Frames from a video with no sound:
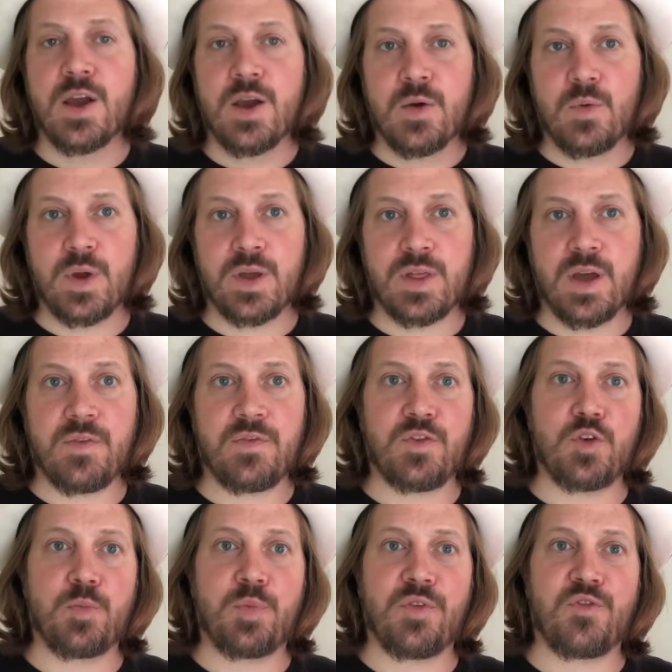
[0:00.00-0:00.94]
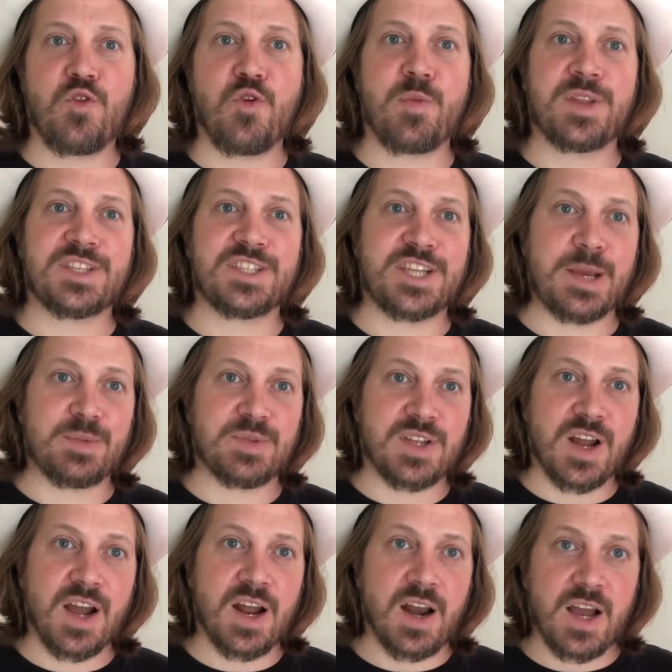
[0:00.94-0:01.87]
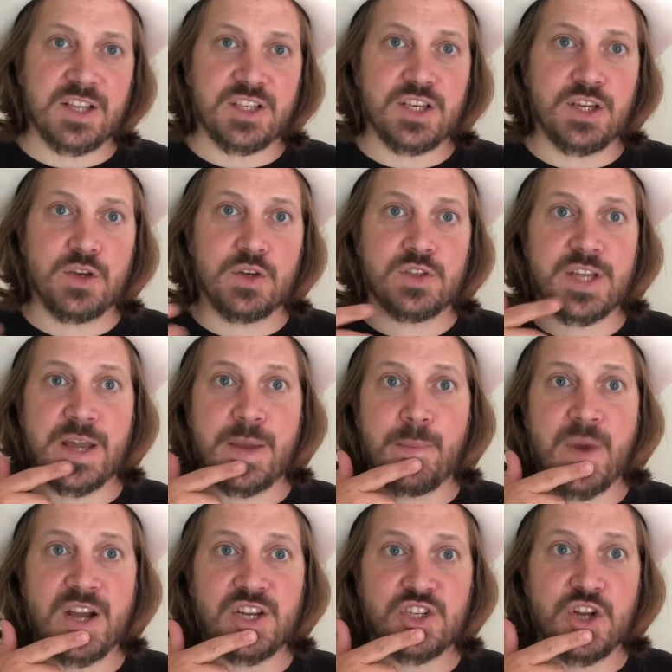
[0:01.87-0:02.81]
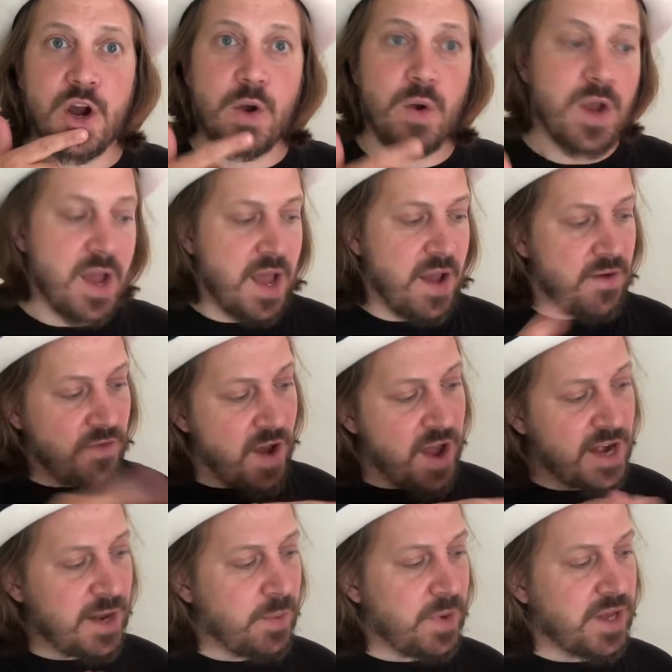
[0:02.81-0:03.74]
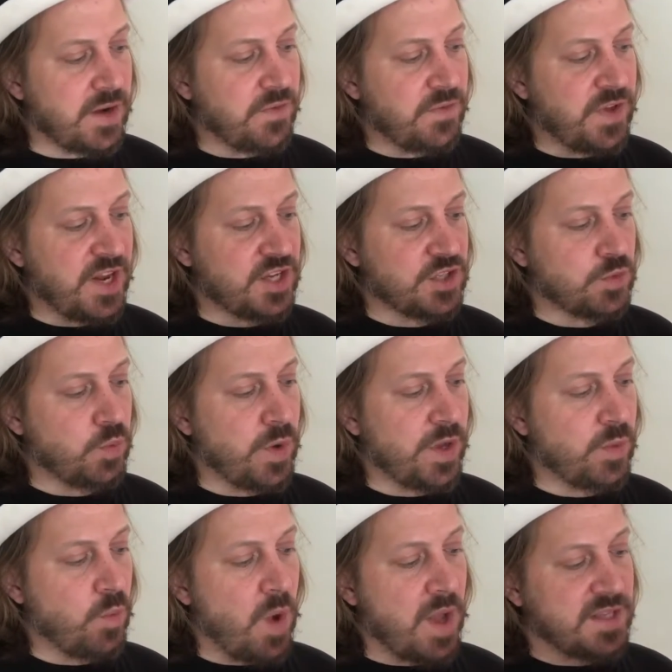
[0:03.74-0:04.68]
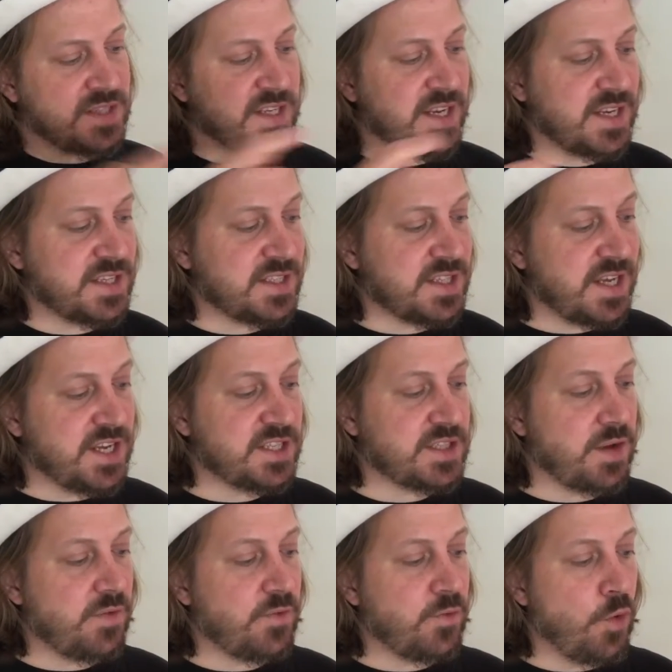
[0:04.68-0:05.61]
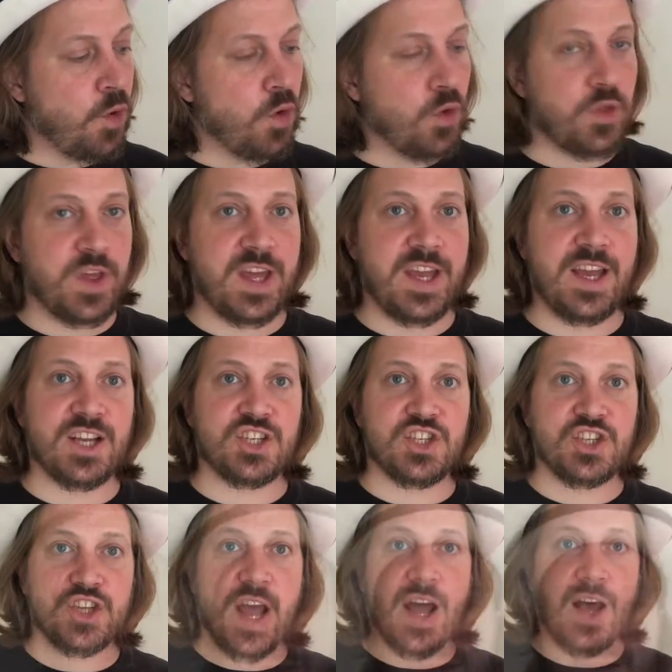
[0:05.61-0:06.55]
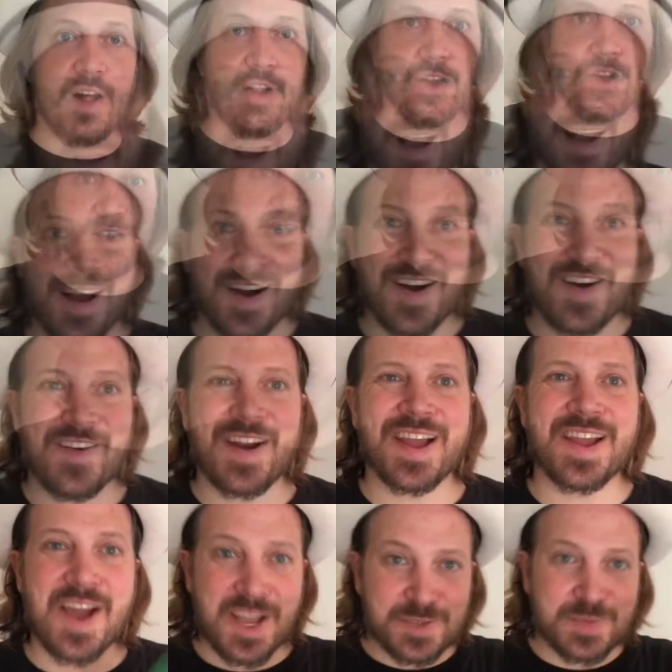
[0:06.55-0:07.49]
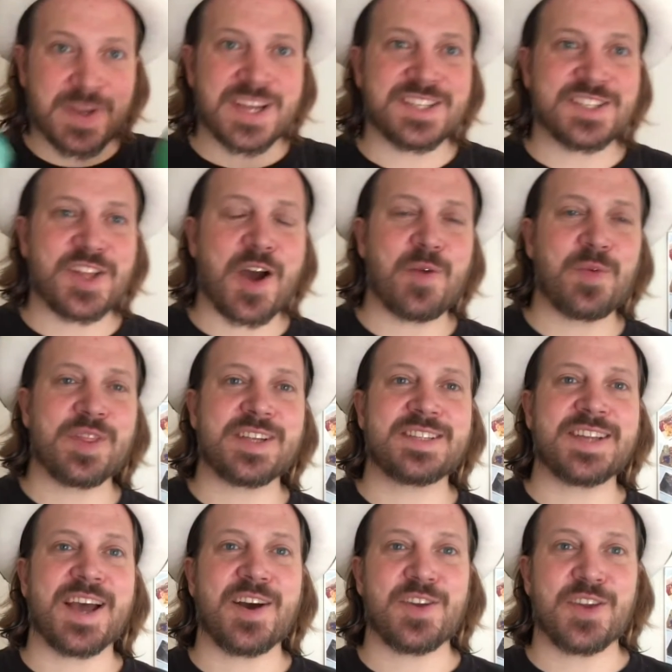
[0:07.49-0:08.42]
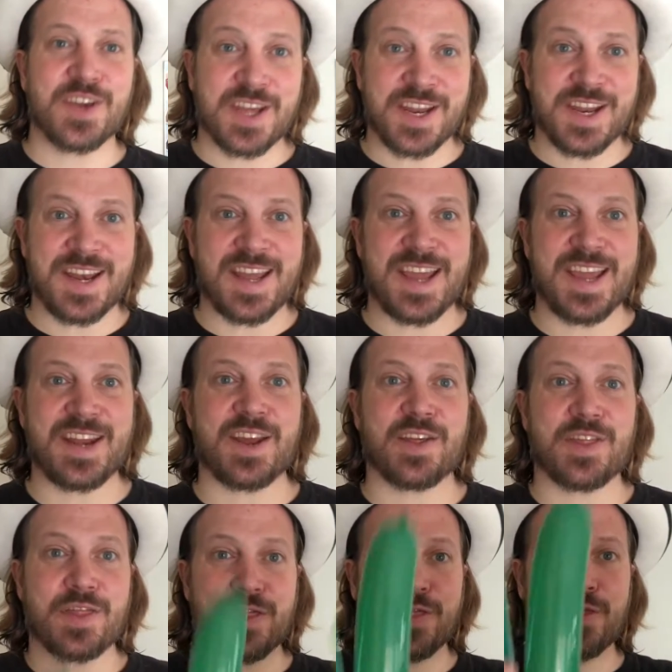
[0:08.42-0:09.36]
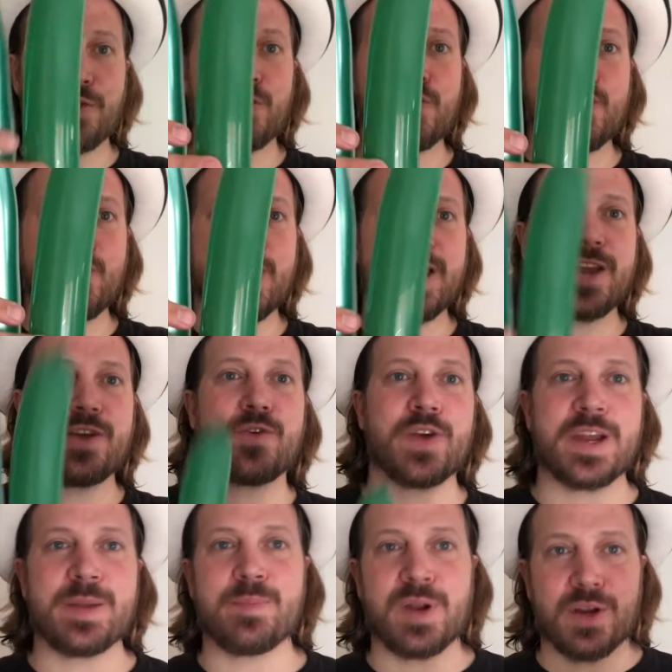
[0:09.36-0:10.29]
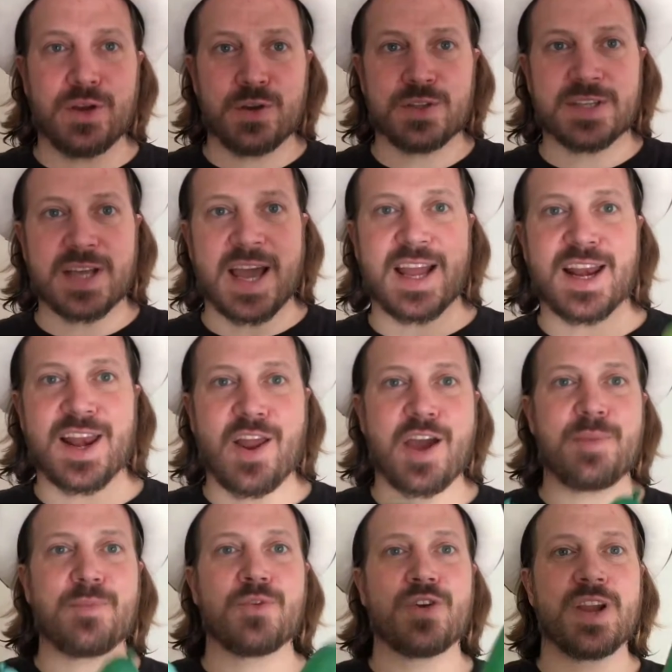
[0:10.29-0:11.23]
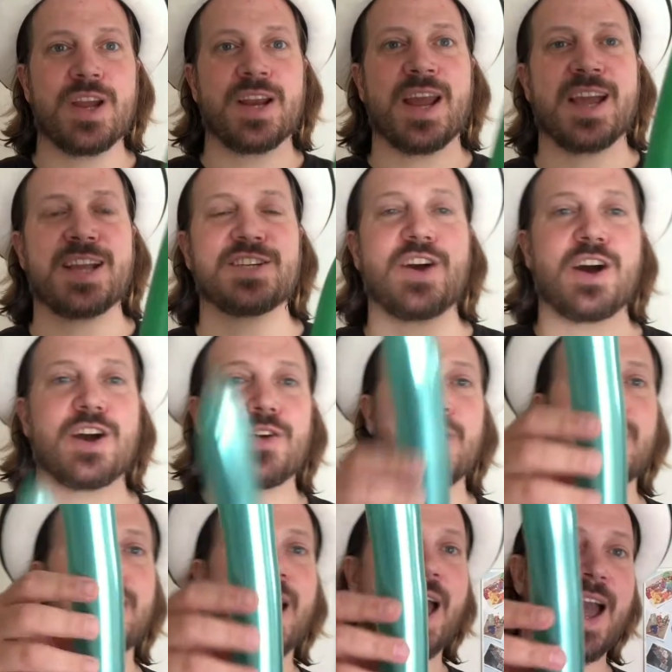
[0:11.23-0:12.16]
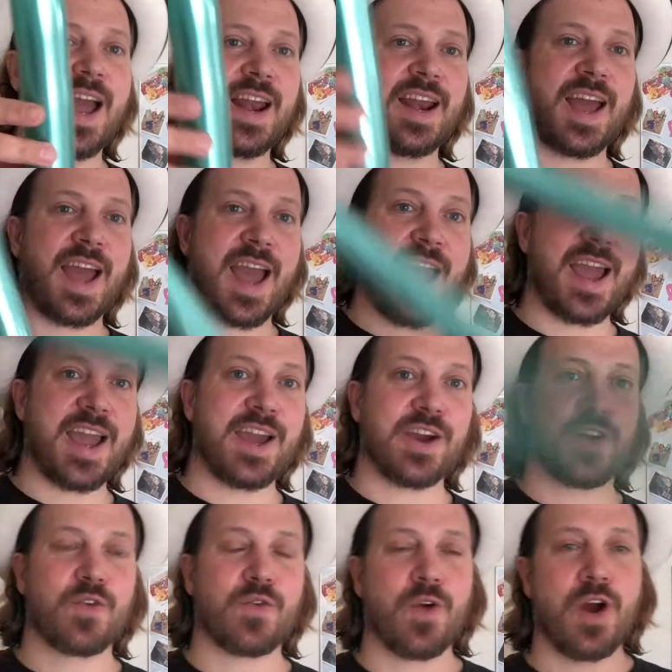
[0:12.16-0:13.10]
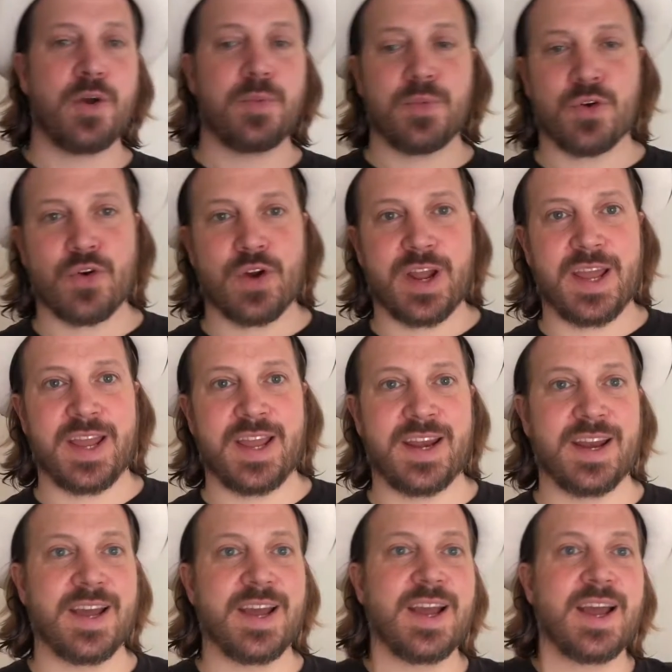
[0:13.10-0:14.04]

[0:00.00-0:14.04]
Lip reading: with a few performance tips that I like to use in my show. Finally, we're going to finish with 160s for the shell. All right, guys, we're going to start with the tail. You're going to need 3 green balloons, a lime green, a dark green, and a chrome green.